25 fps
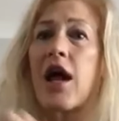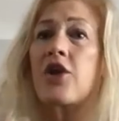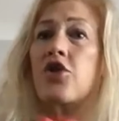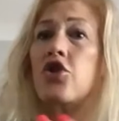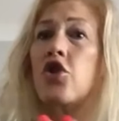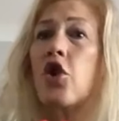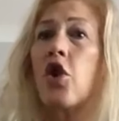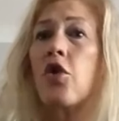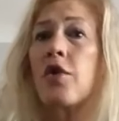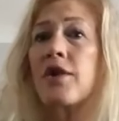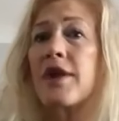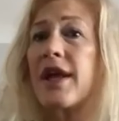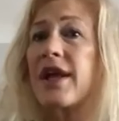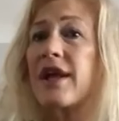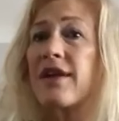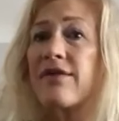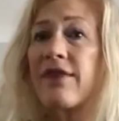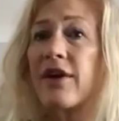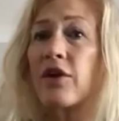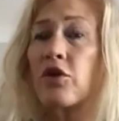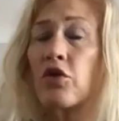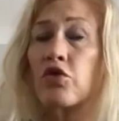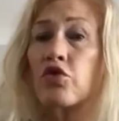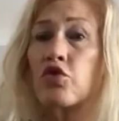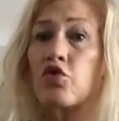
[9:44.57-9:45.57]
know that if I
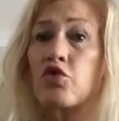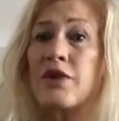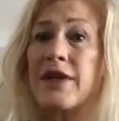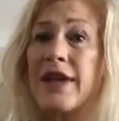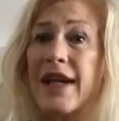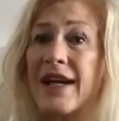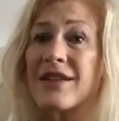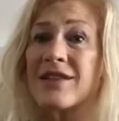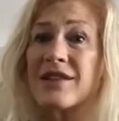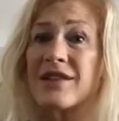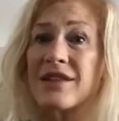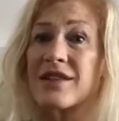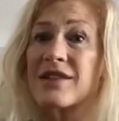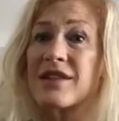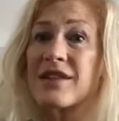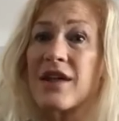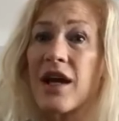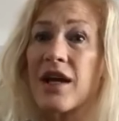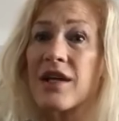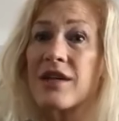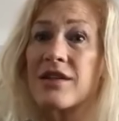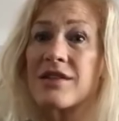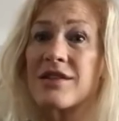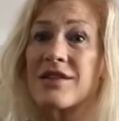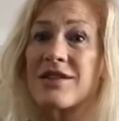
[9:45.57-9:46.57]
don't do the
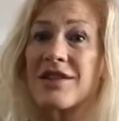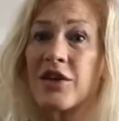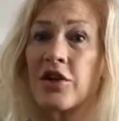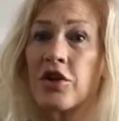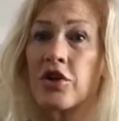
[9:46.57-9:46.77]
exercise,